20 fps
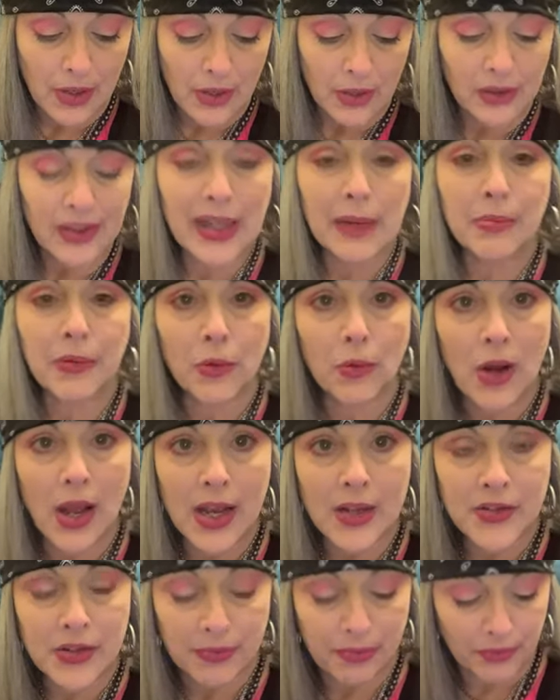Libra
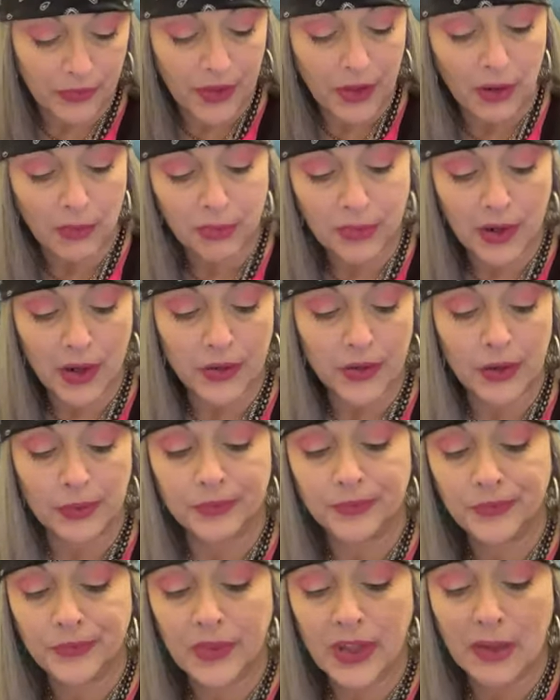rising, though, brother.
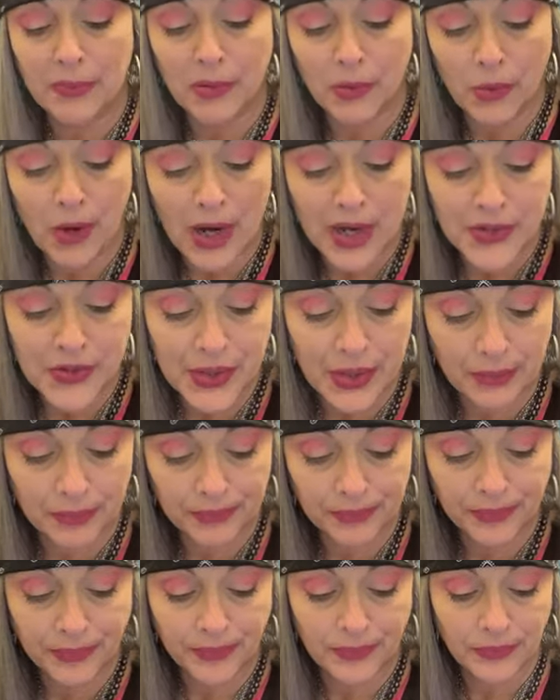Libra rising.
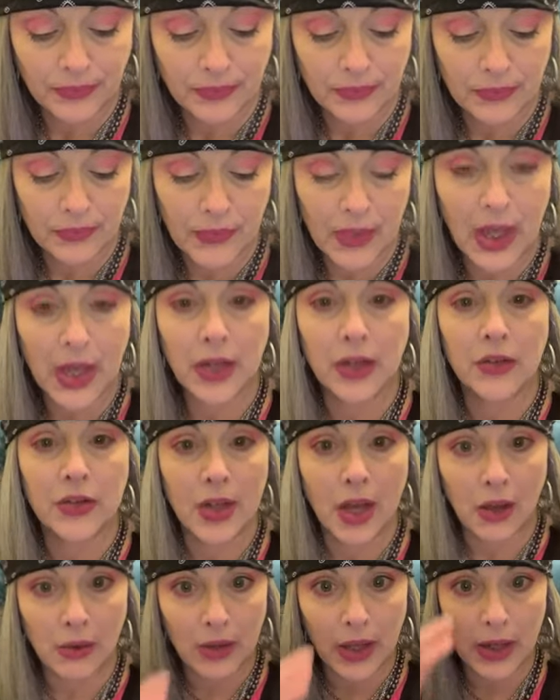Can't you
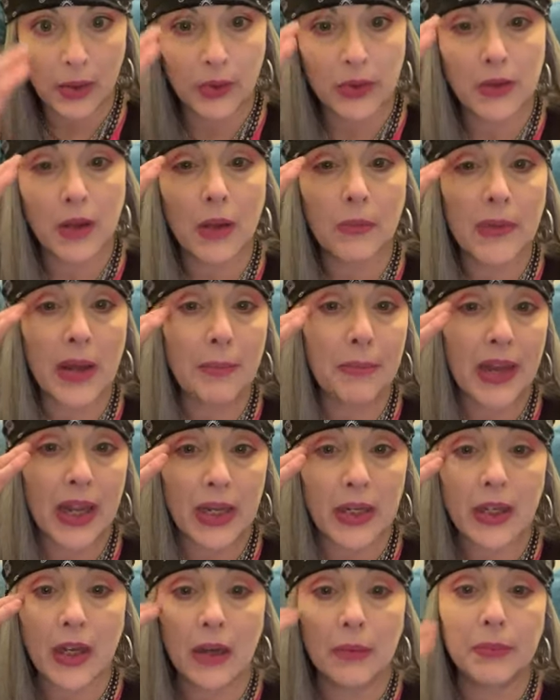tell, like, with all my
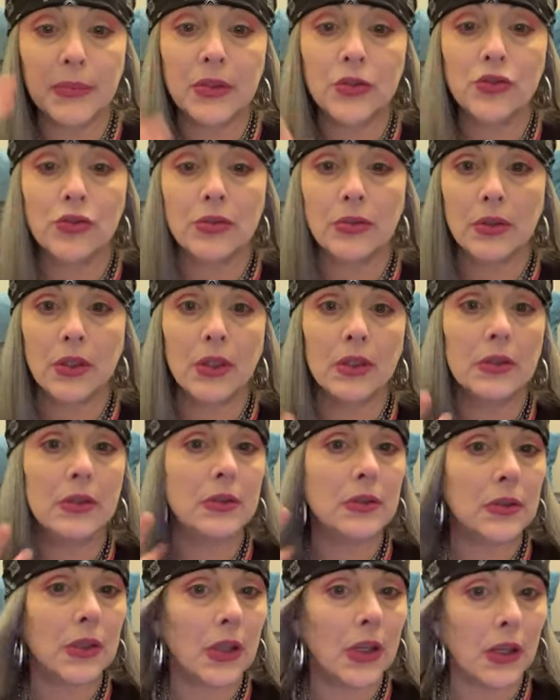makeup
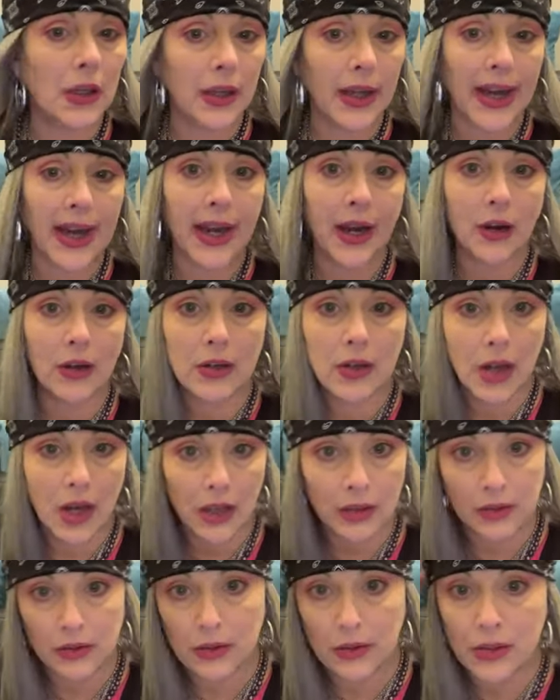and hair
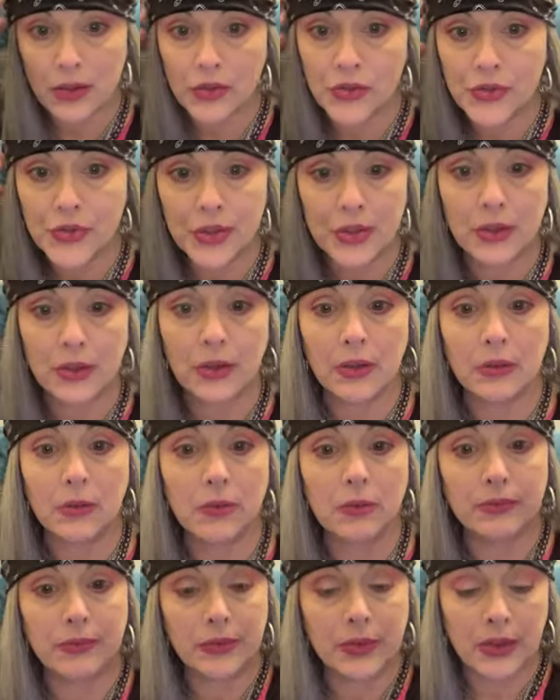colors
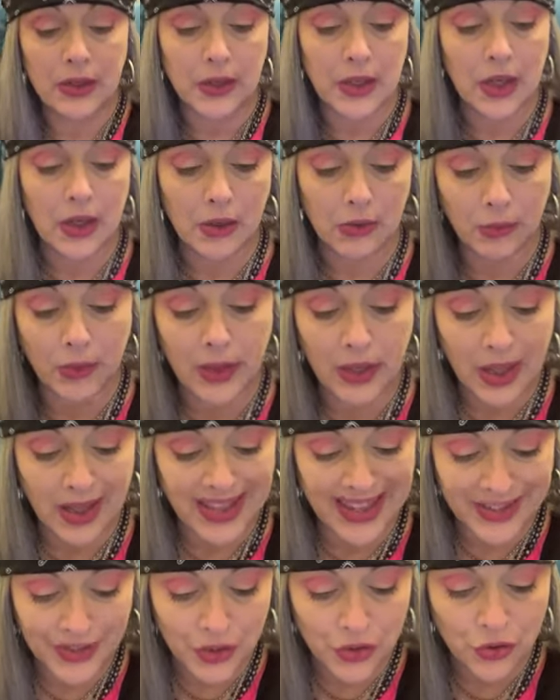and, you know, I
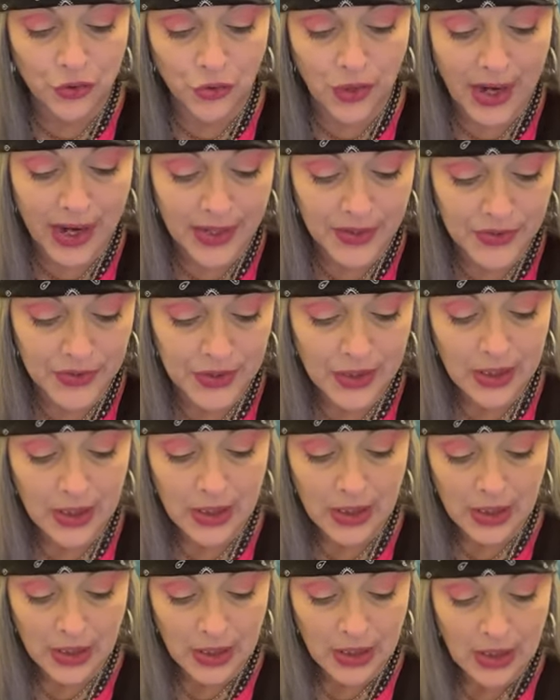like to dress.
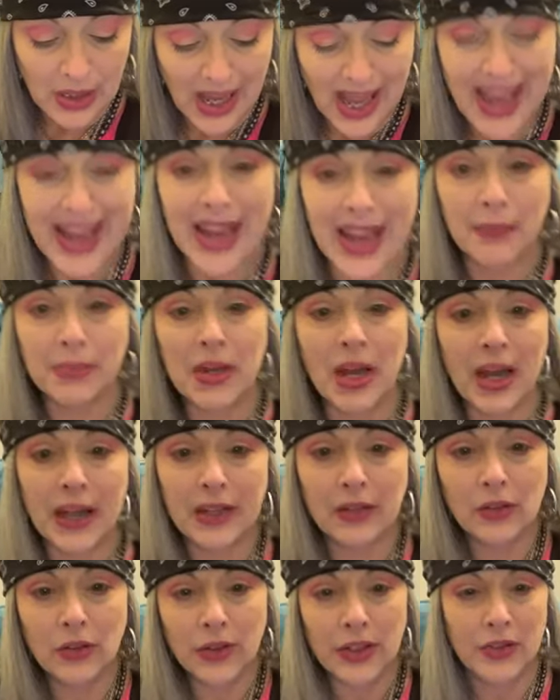I am
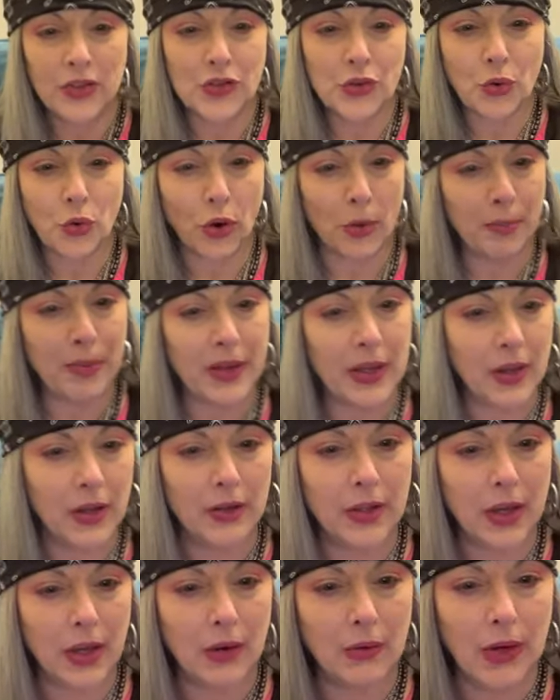kind of looking Scorpio,
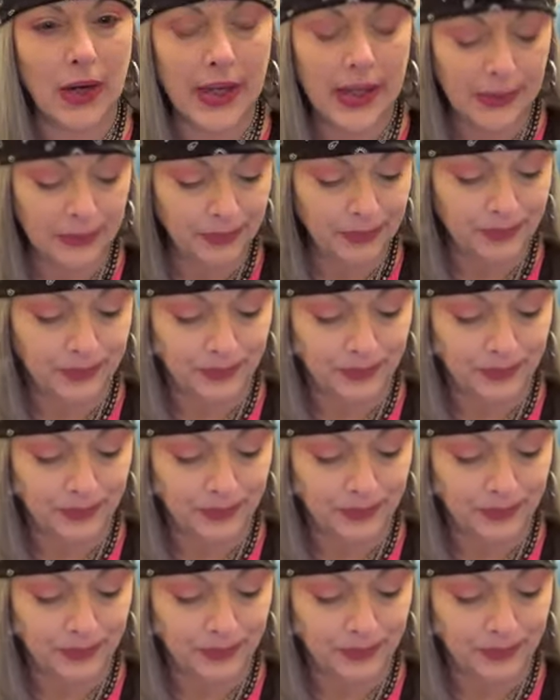though, right?